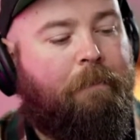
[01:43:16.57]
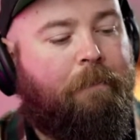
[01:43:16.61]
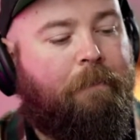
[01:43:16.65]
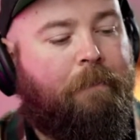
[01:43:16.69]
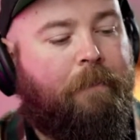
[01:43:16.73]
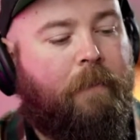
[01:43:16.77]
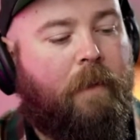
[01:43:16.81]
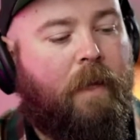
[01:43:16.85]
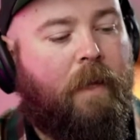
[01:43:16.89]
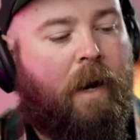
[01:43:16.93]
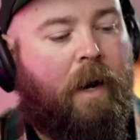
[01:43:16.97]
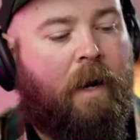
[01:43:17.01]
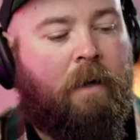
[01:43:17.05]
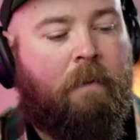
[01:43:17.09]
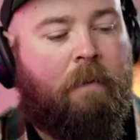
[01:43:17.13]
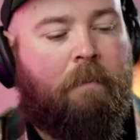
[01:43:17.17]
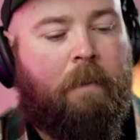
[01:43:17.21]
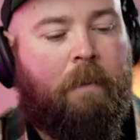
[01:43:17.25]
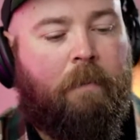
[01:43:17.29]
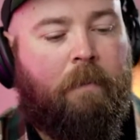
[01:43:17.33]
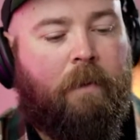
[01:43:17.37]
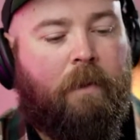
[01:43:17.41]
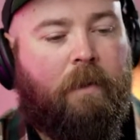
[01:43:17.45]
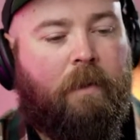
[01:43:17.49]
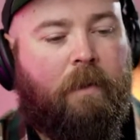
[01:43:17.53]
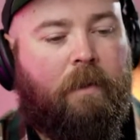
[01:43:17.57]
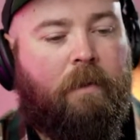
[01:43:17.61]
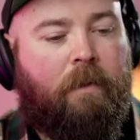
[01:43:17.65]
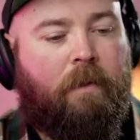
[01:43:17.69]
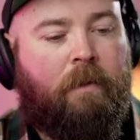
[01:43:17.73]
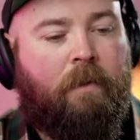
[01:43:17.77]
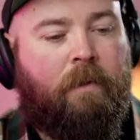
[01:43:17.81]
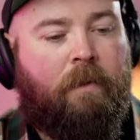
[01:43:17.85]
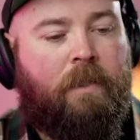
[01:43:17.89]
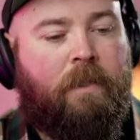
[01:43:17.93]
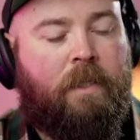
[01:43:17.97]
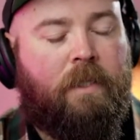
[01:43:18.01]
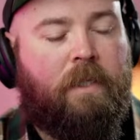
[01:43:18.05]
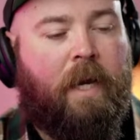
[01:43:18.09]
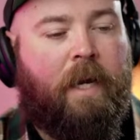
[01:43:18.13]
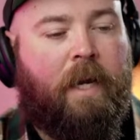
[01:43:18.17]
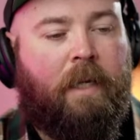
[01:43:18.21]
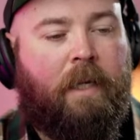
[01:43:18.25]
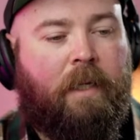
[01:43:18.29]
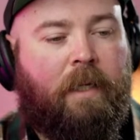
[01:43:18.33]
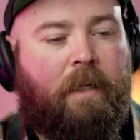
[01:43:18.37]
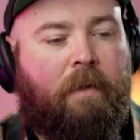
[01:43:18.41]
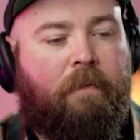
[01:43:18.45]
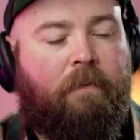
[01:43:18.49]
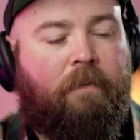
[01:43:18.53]
I remember
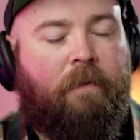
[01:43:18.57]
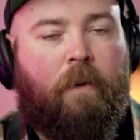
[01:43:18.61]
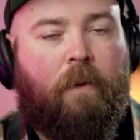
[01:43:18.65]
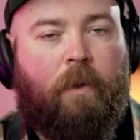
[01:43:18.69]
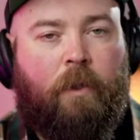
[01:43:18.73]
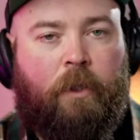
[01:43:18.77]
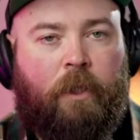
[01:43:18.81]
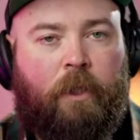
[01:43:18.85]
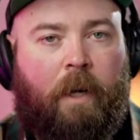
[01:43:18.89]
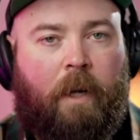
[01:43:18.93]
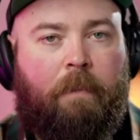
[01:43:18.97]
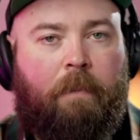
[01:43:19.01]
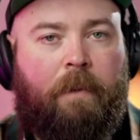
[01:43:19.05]
designing in Photoshop